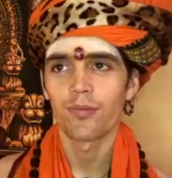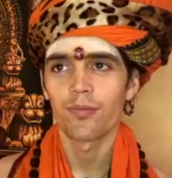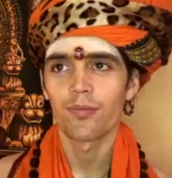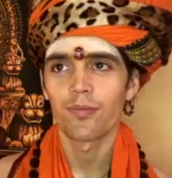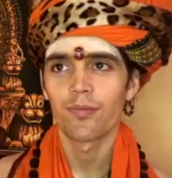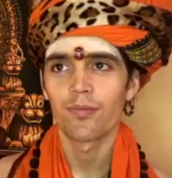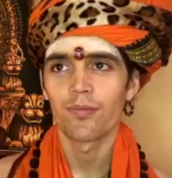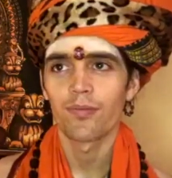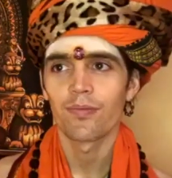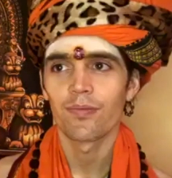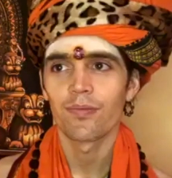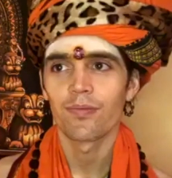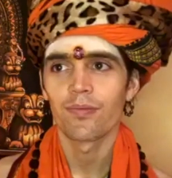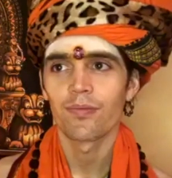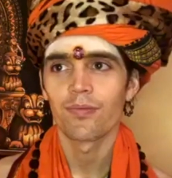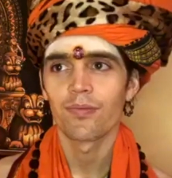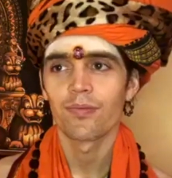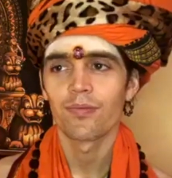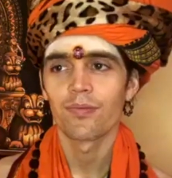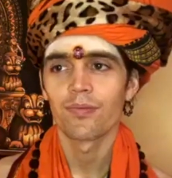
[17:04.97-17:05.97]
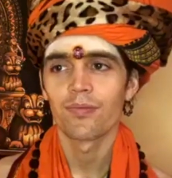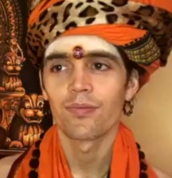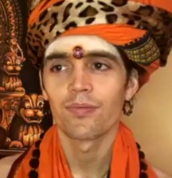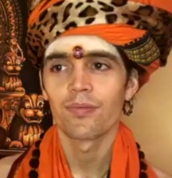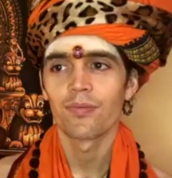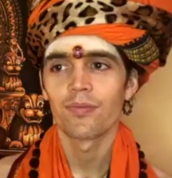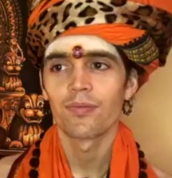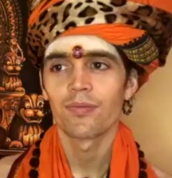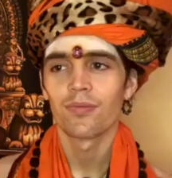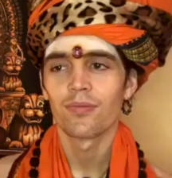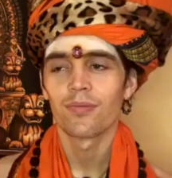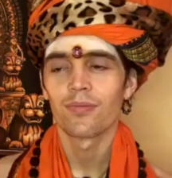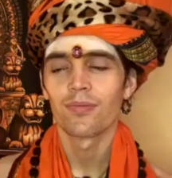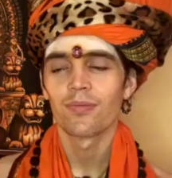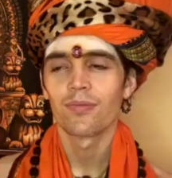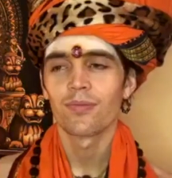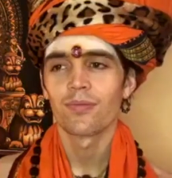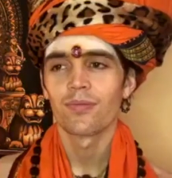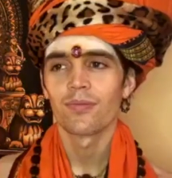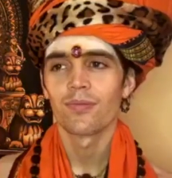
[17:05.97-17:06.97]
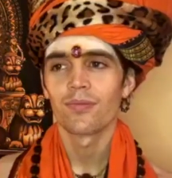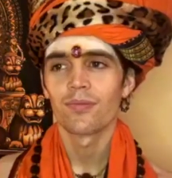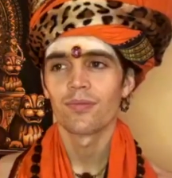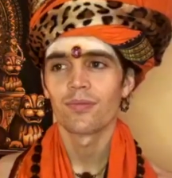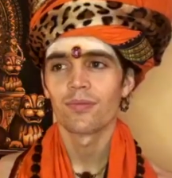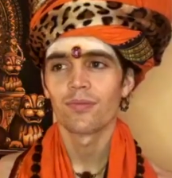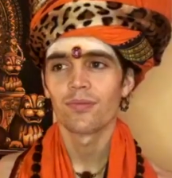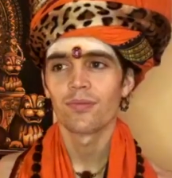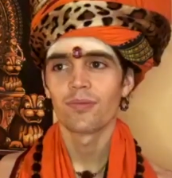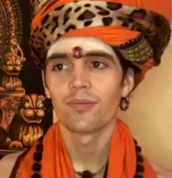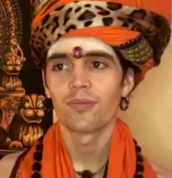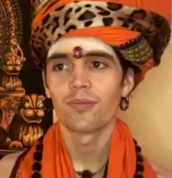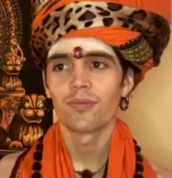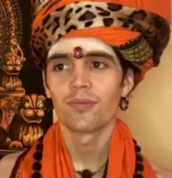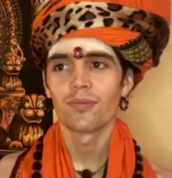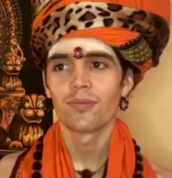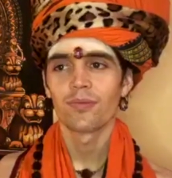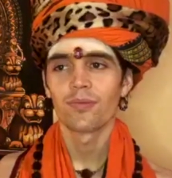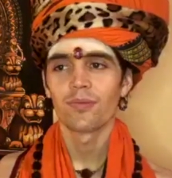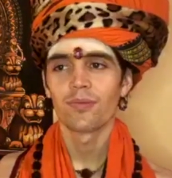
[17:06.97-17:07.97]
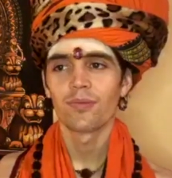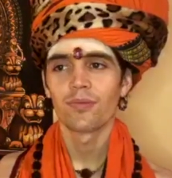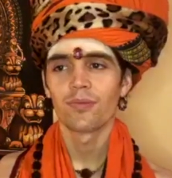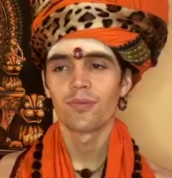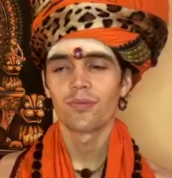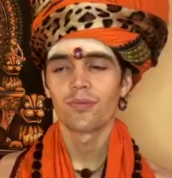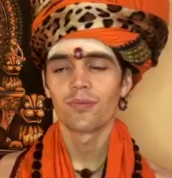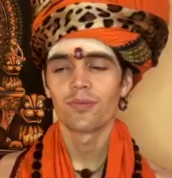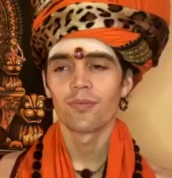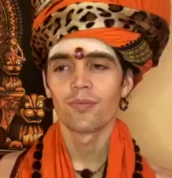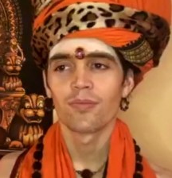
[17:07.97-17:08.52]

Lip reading: No one is speaking in this clip.